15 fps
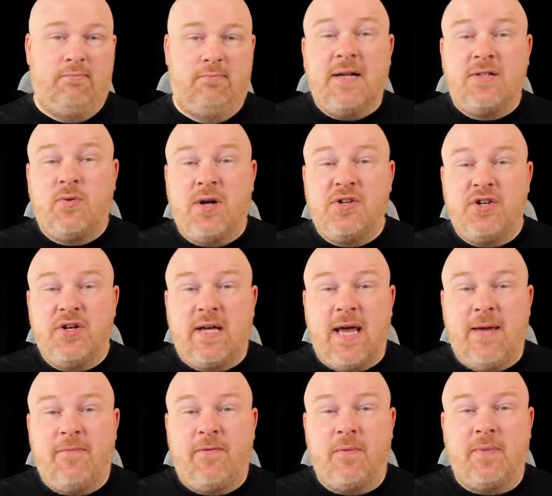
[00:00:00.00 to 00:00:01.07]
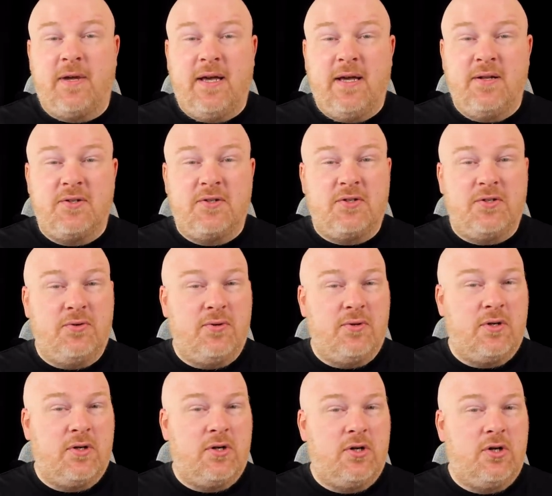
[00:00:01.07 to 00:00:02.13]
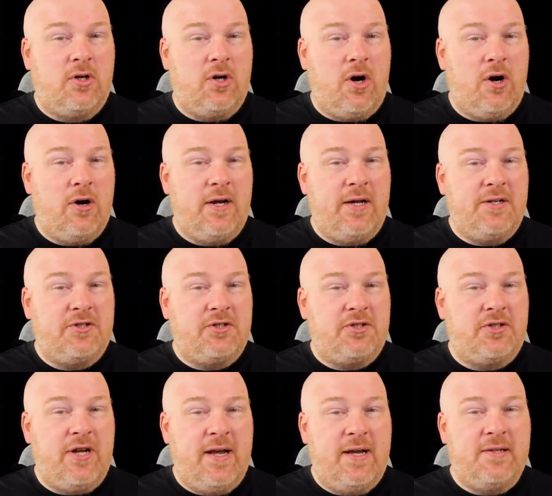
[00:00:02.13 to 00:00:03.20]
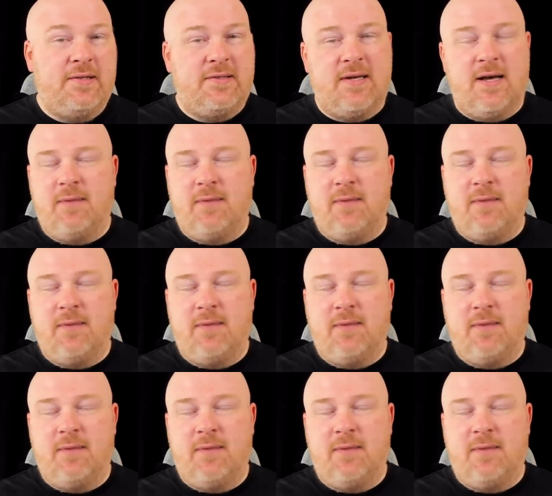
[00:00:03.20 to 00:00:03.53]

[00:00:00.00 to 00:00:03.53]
The next question came from Kit Sungari Chance.